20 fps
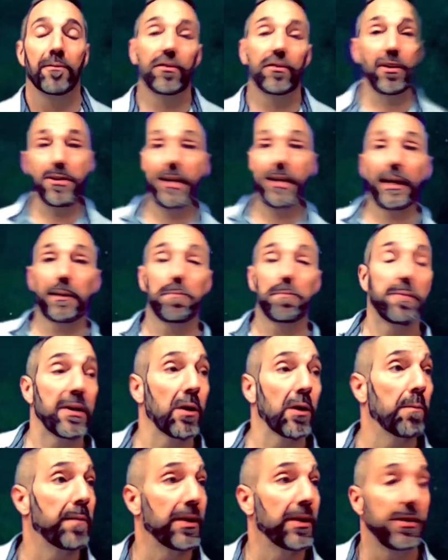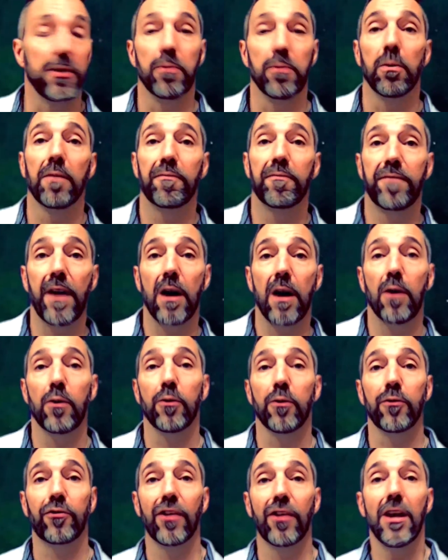So you got the pyramid
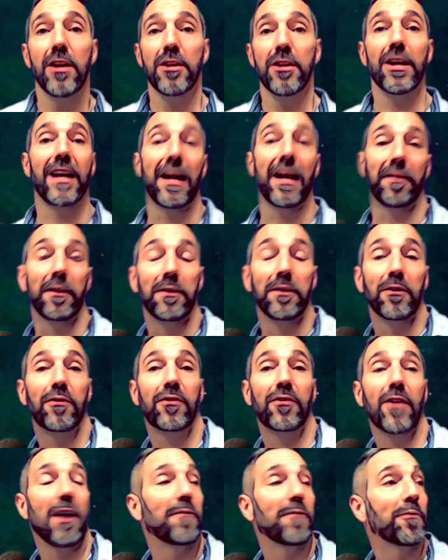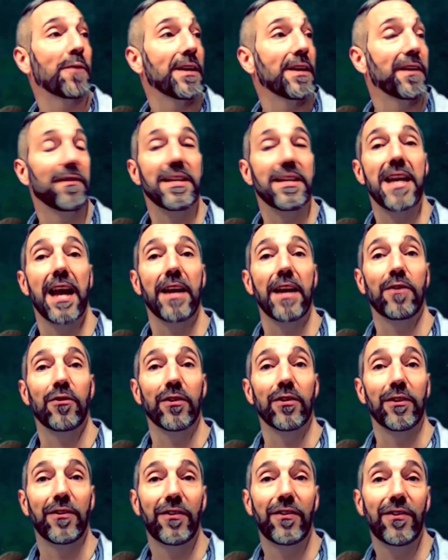UFOs, you got the discovery of the
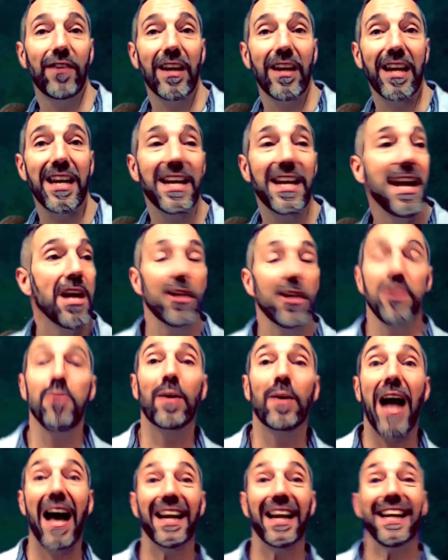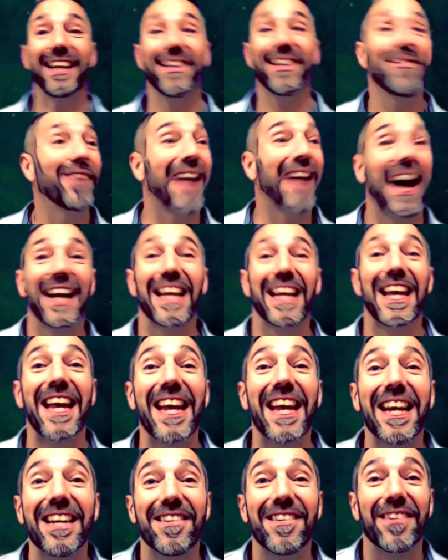ancient city, you got you got
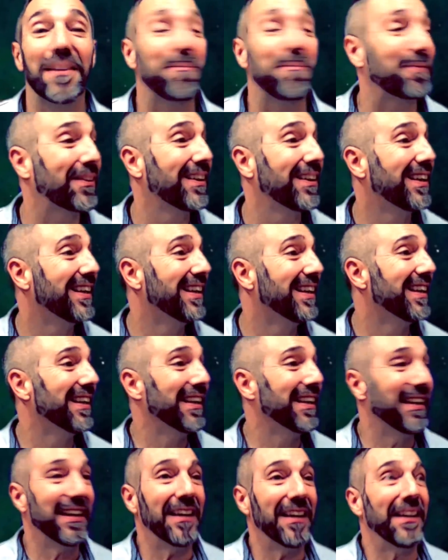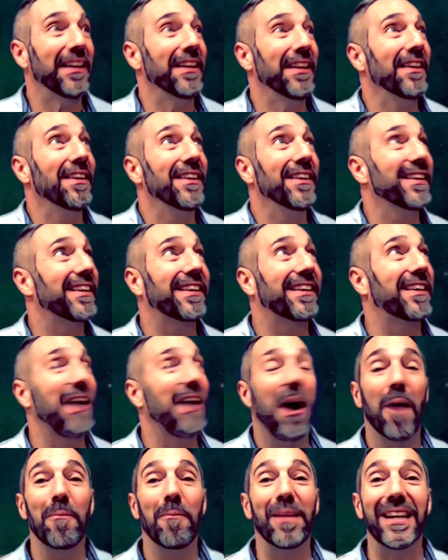Egypt
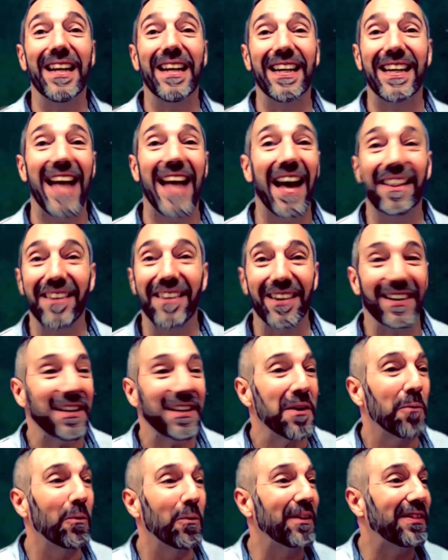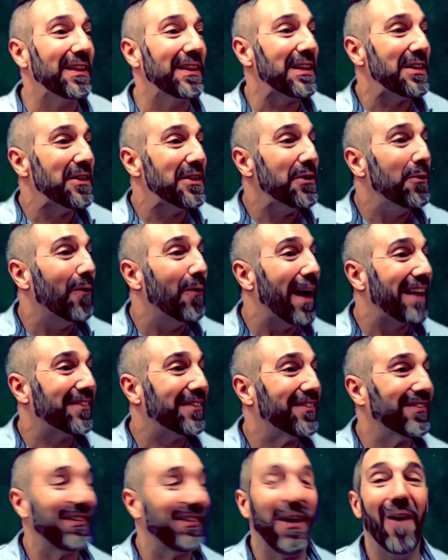coming together with the
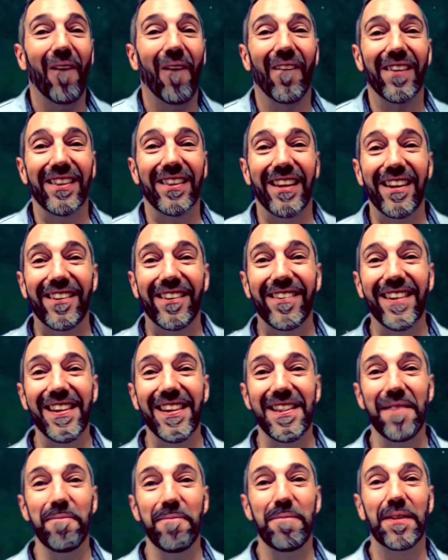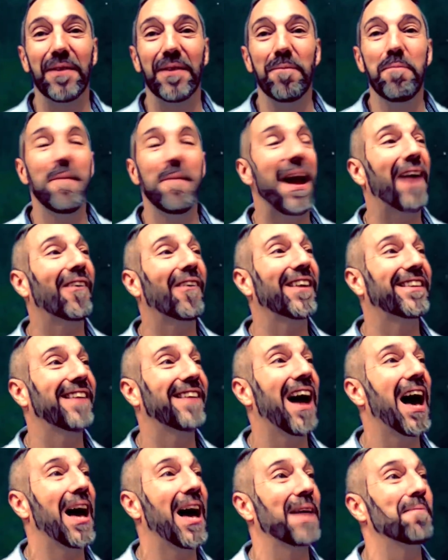US coalition, the, the
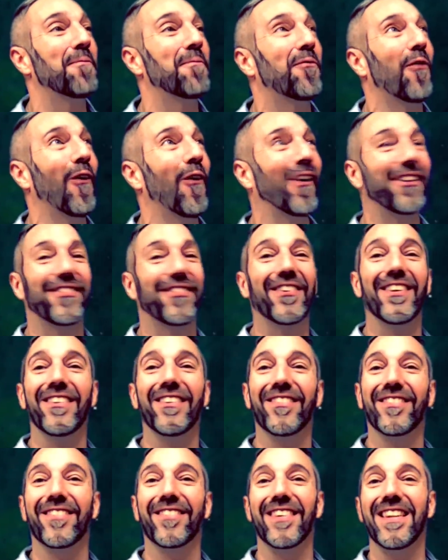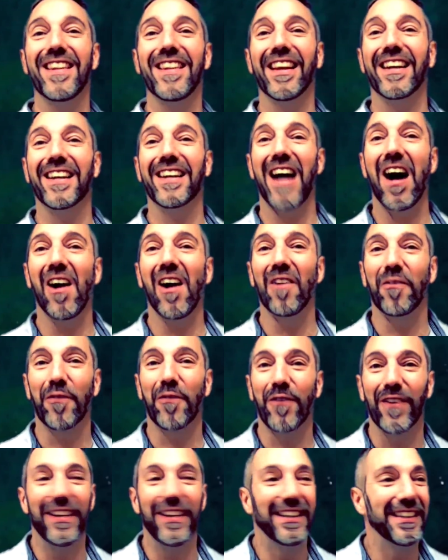maritime forces in the
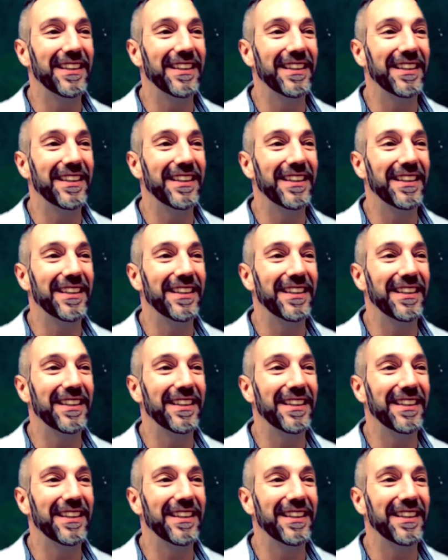Gulf.